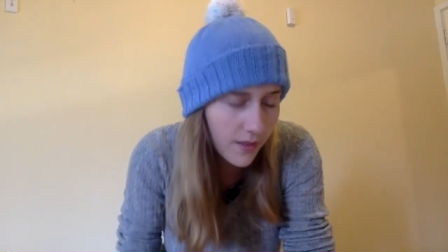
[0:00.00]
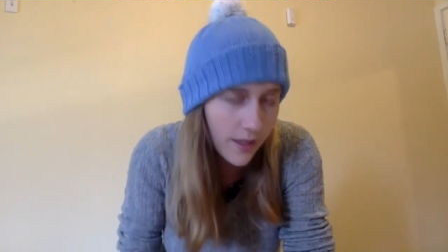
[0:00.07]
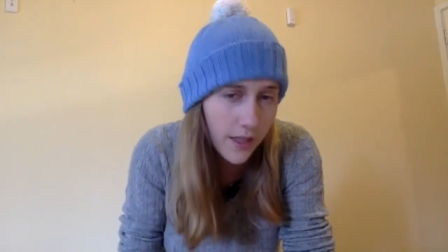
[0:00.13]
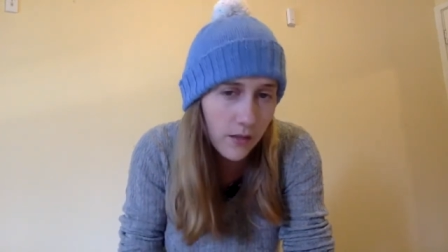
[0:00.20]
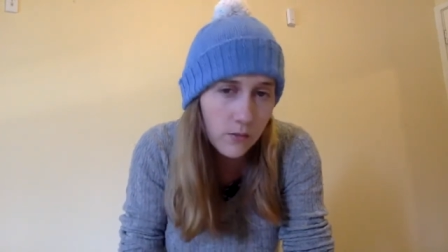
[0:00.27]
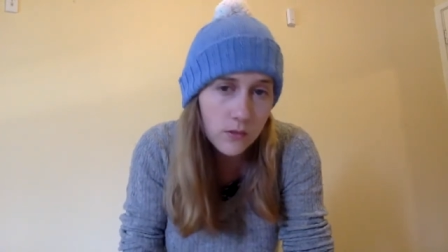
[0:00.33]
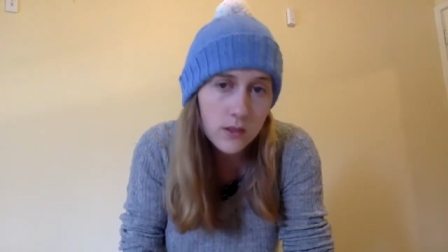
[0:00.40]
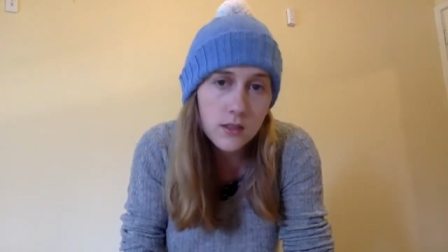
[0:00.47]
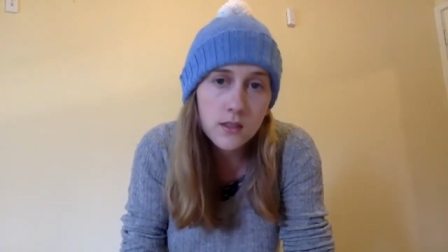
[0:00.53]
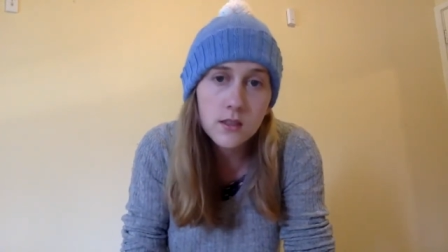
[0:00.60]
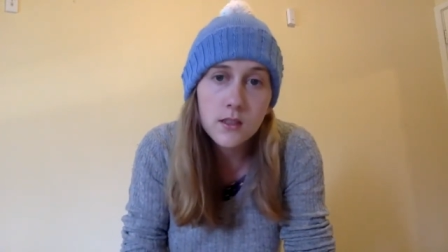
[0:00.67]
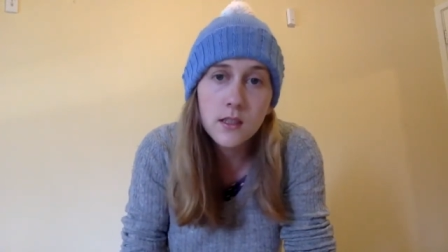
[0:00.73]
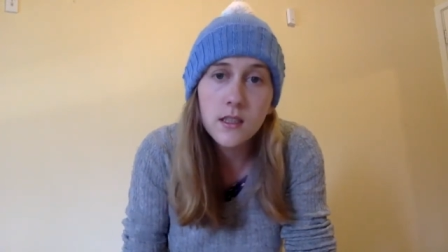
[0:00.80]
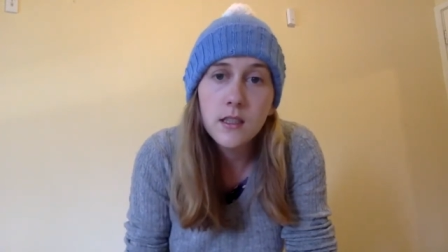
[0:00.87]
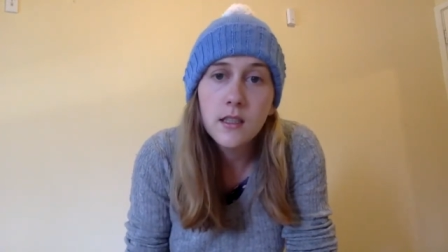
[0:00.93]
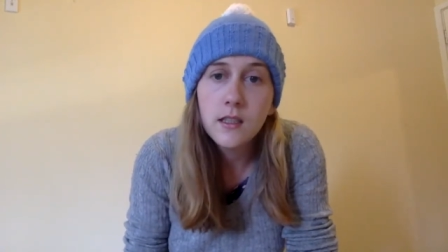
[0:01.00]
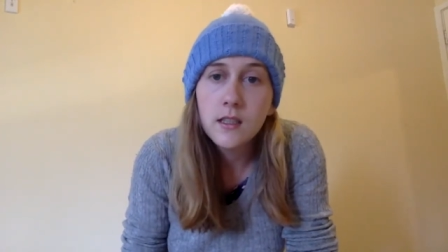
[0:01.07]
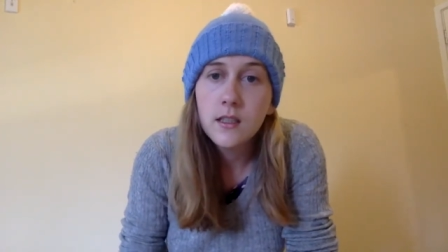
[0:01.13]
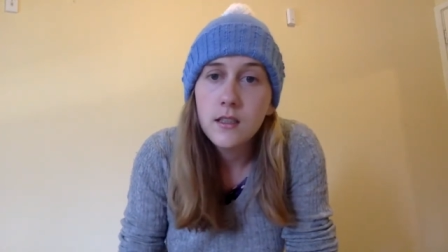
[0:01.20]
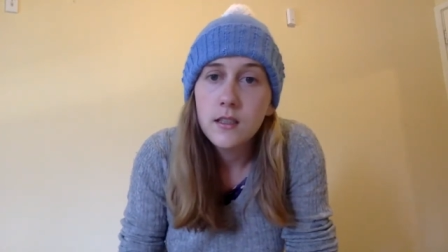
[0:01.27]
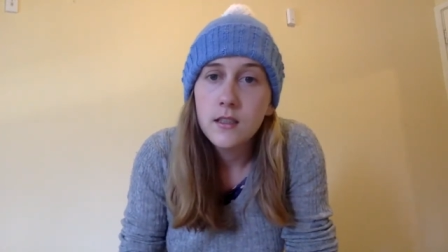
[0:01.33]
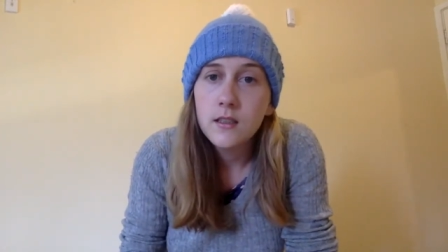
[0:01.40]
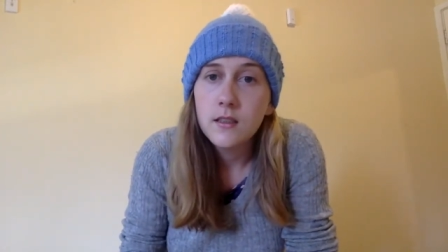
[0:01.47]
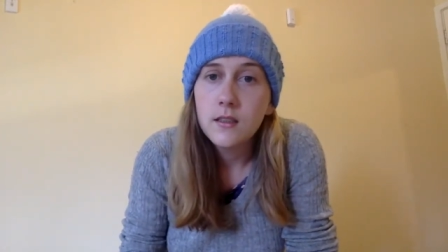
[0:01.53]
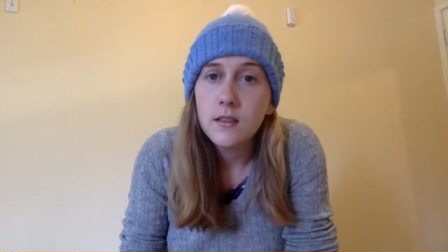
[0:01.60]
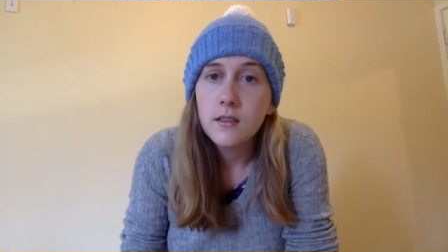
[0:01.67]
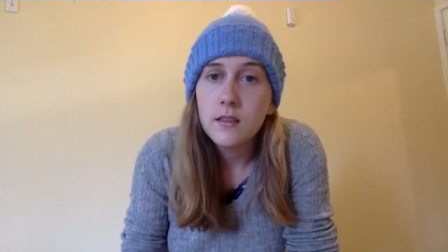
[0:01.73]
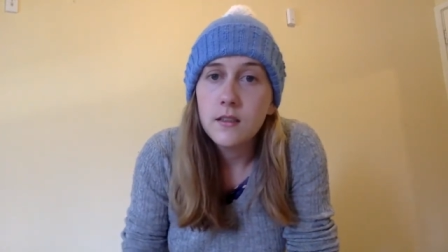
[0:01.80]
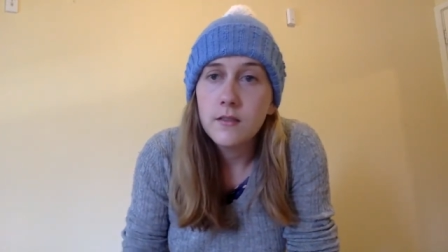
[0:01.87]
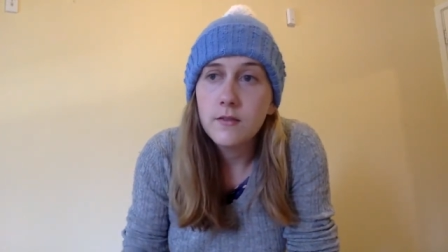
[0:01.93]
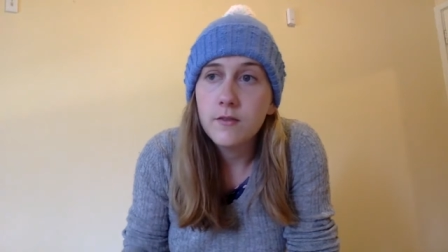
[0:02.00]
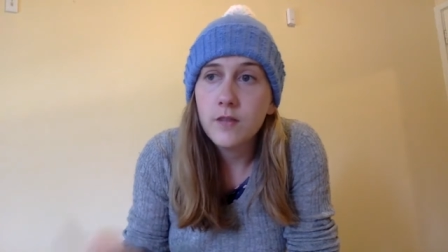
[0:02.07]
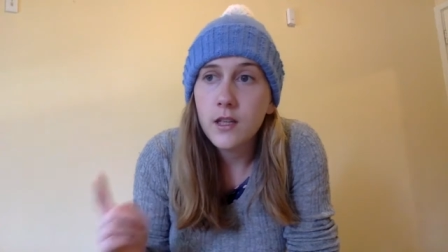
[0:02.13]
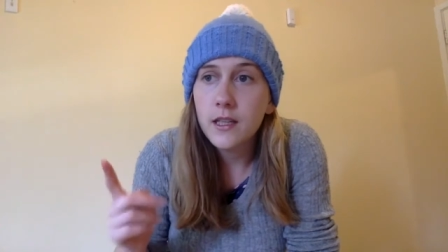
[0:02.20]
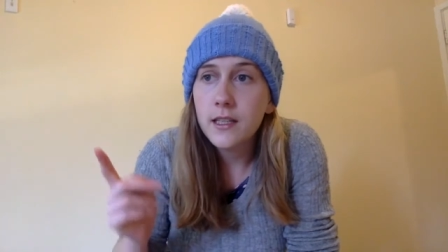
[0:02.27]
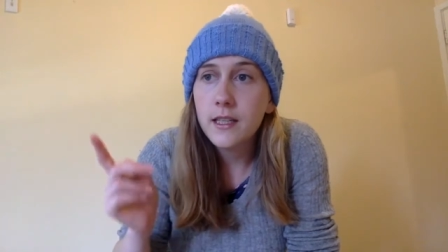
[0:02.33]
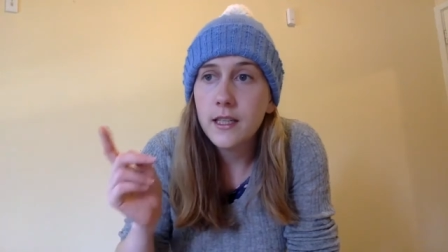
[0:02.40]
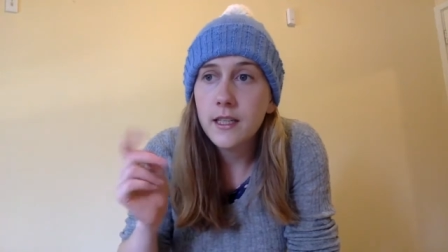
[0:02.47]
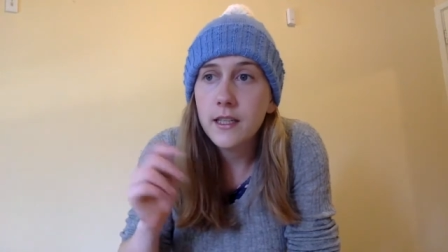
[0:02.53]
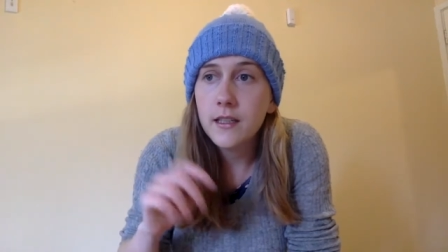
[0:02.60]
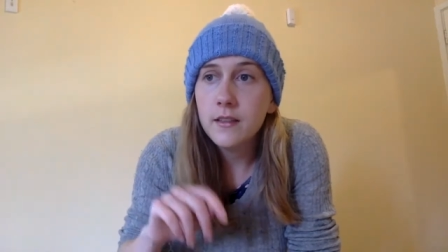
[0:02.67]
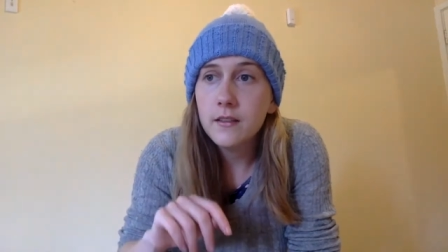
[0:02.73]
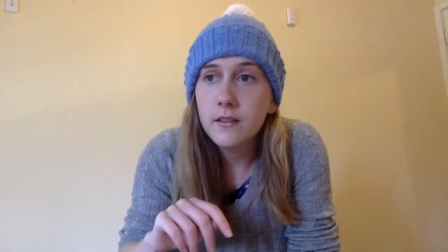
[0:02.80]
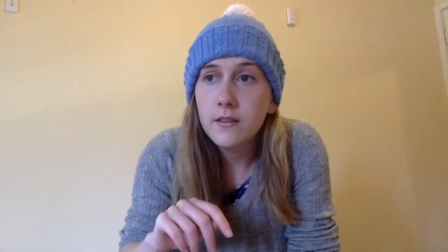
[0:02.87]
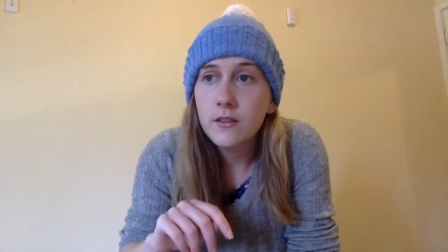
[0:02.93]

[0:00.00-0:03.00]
That was Friday,